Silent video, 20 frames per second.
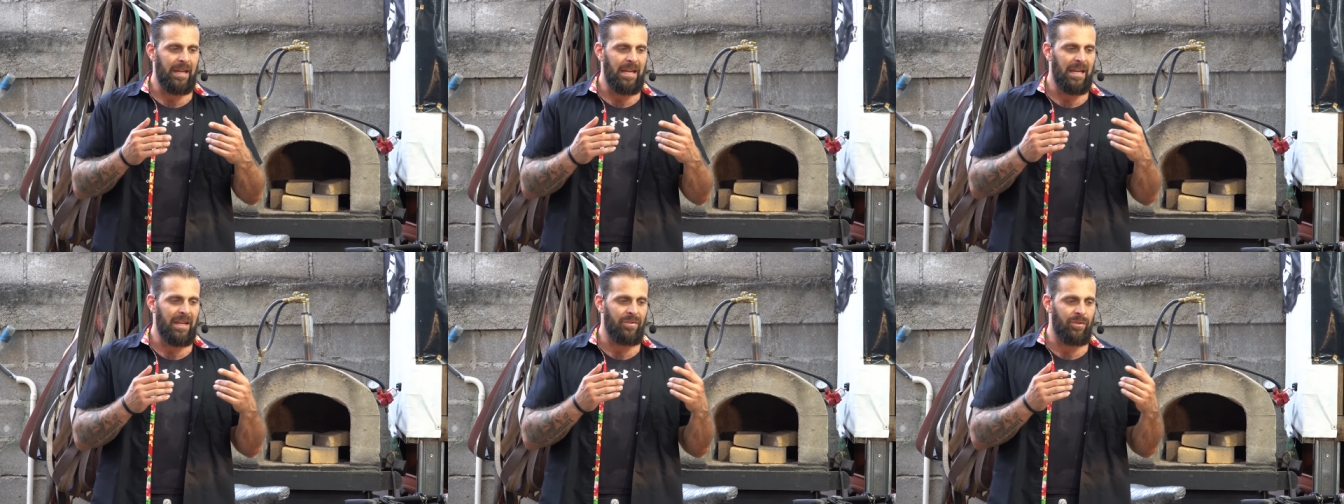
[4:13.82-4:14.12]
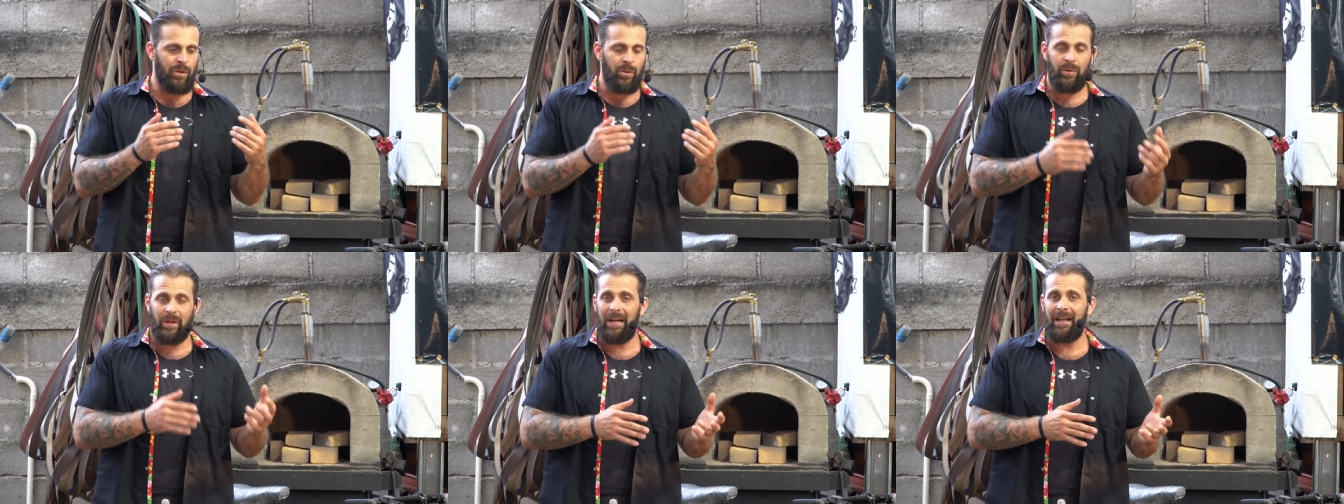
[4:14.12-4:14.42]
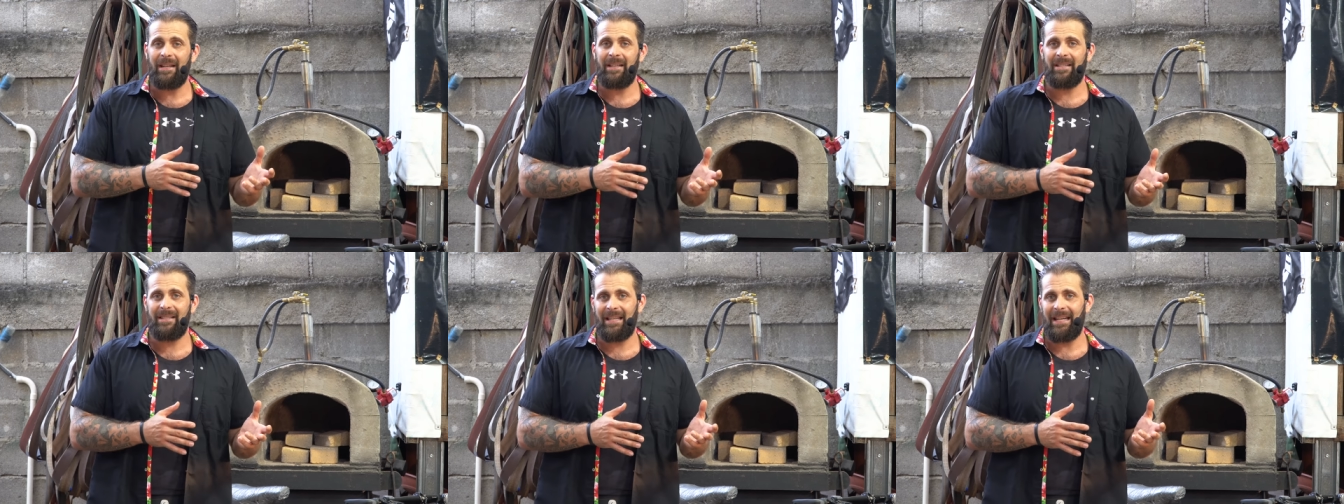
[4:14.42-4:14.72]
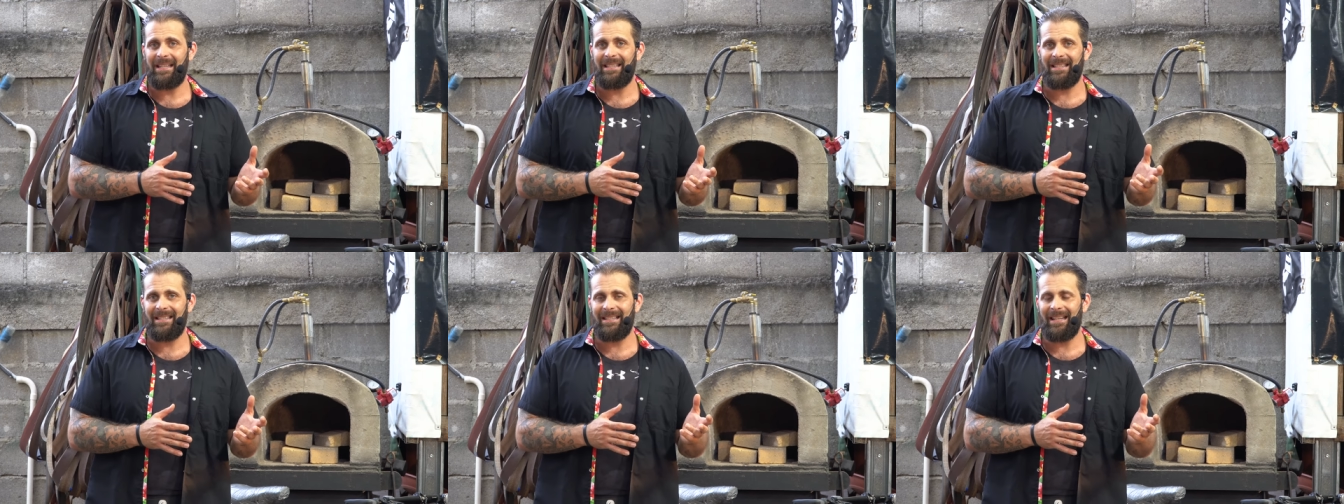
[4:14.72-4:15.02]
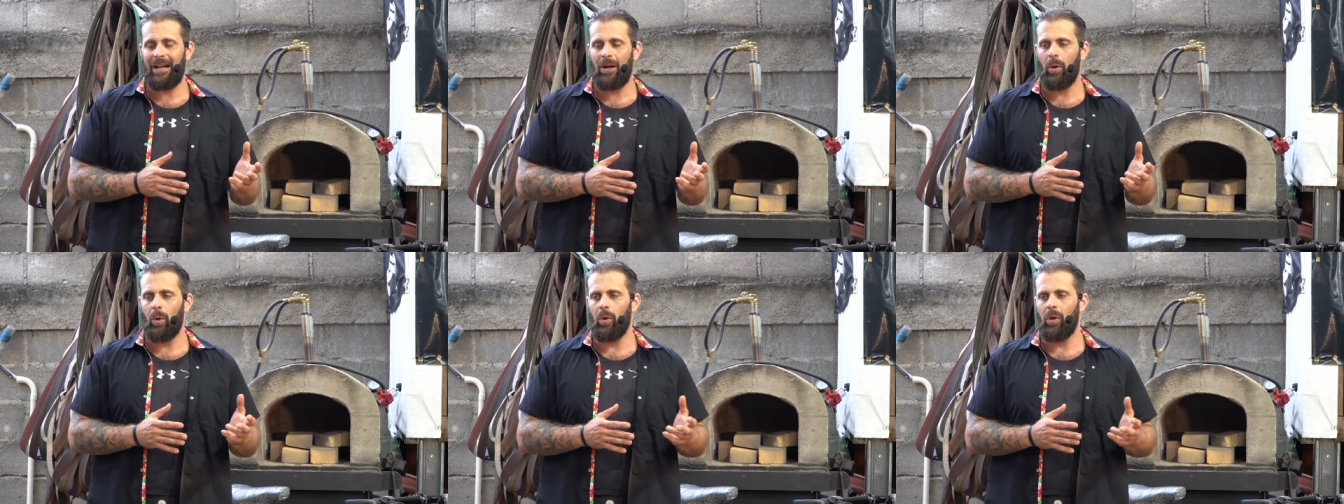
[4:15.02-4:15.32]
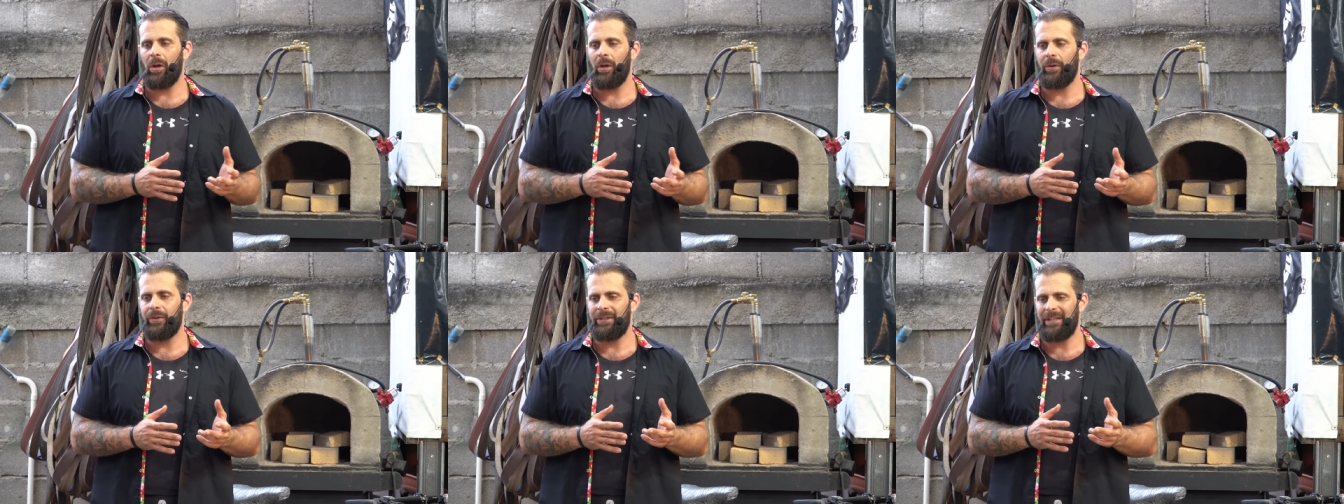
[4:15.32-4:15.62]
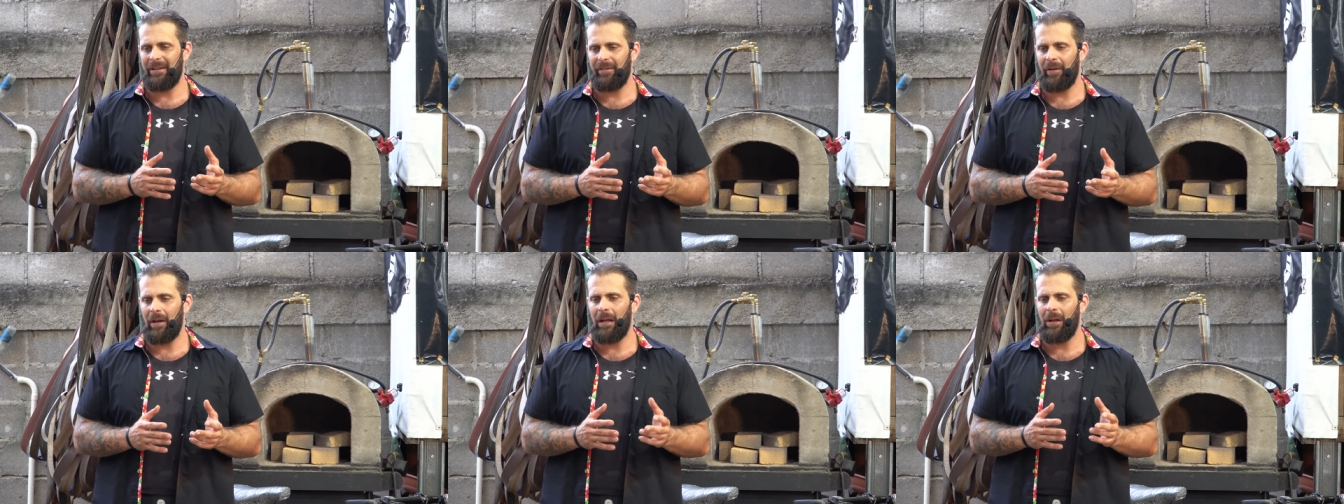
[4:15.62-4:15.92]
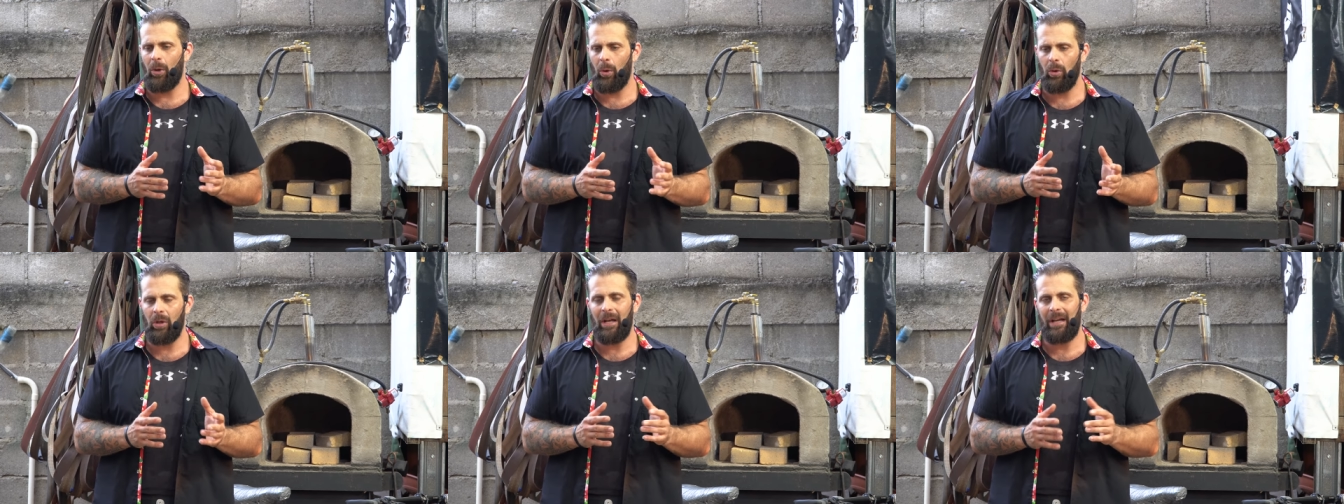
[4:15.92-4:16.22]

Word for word: in the United States it's not a whole a whole